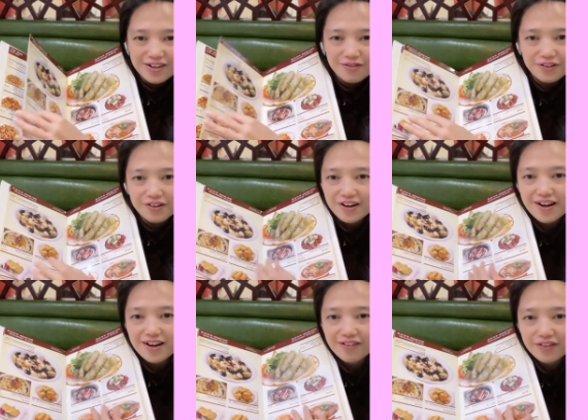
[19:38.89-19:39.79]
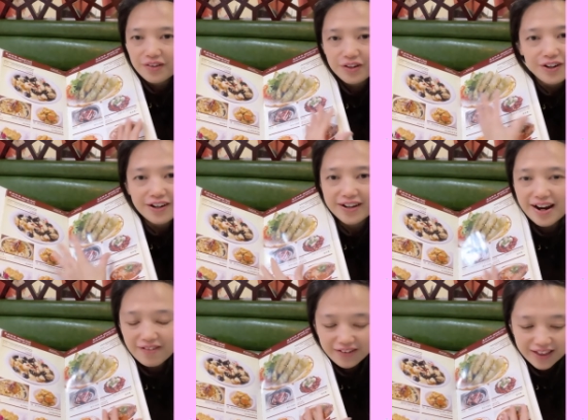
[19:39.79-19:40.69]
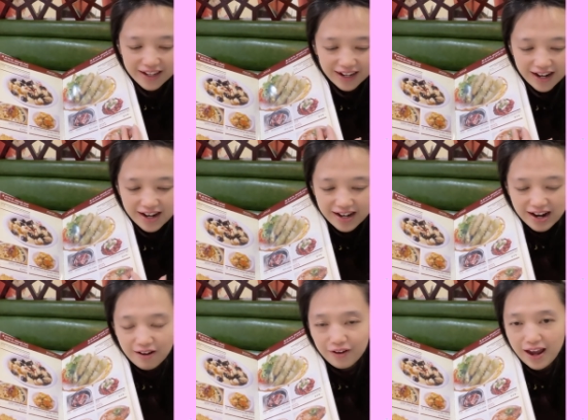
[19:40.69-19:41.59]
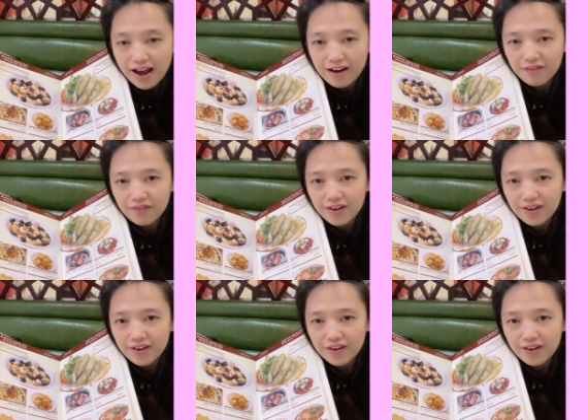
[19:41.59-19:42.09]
When we were hungry, we ordered everything, and now we have